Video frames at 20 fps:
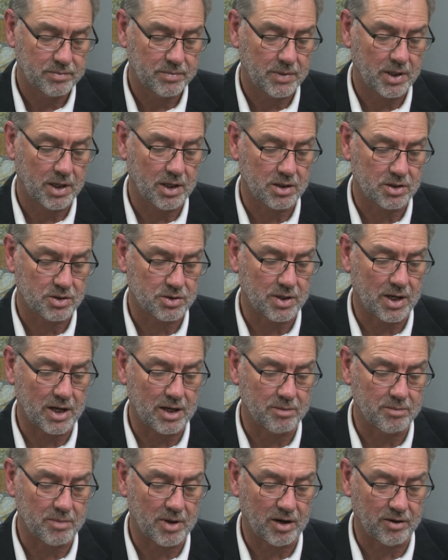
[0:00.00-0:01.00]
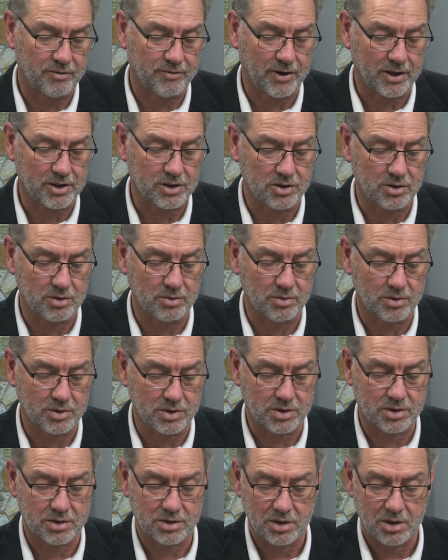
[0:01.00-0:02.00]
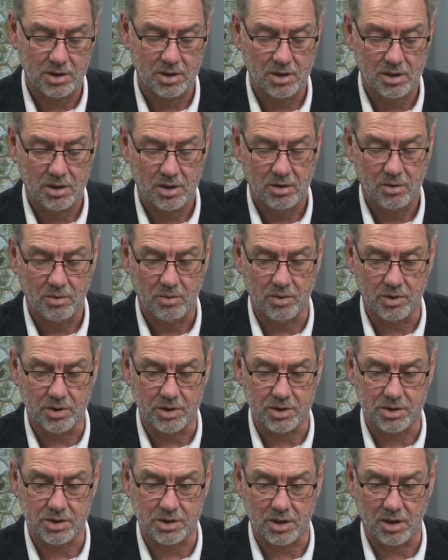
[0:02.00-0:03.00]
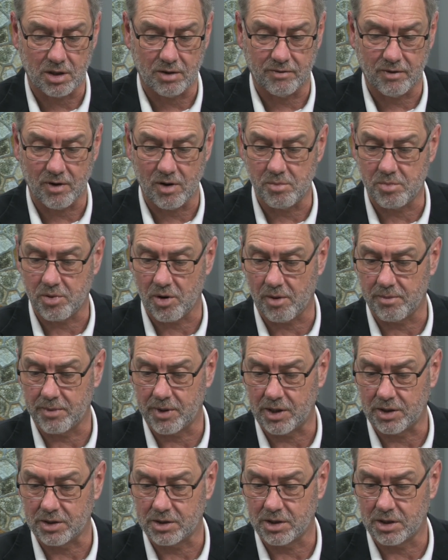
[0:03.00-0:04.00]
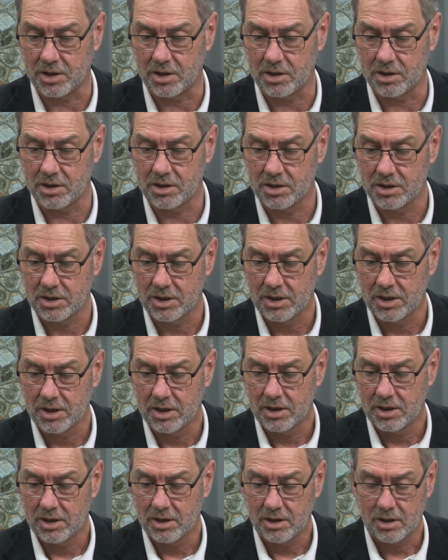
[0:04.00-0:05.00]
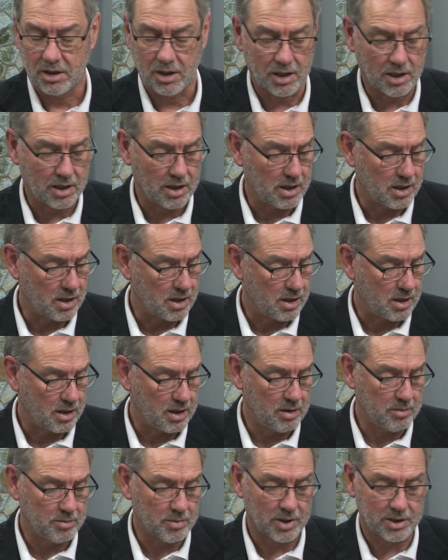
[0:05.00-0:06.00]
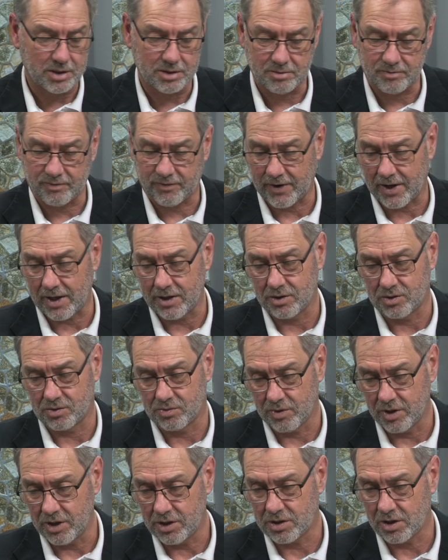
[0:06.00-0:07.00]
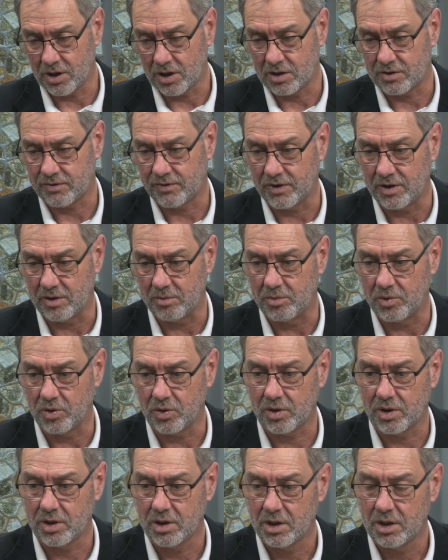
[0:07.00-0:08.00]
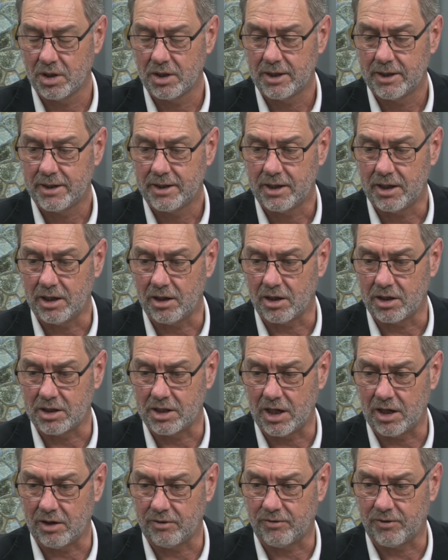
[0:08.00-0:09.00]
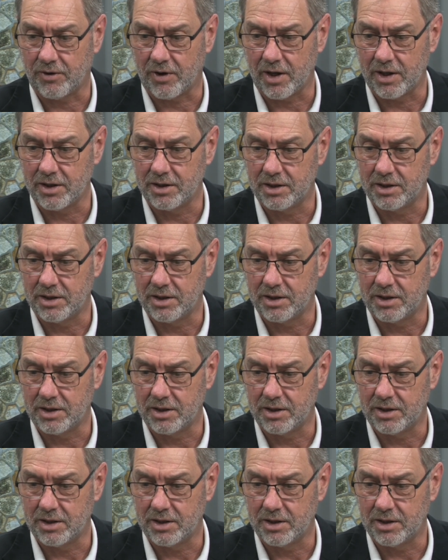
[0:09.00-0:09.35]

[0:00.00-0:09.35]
Australian manufacture was very prominent. And in my father's research for the book, he identified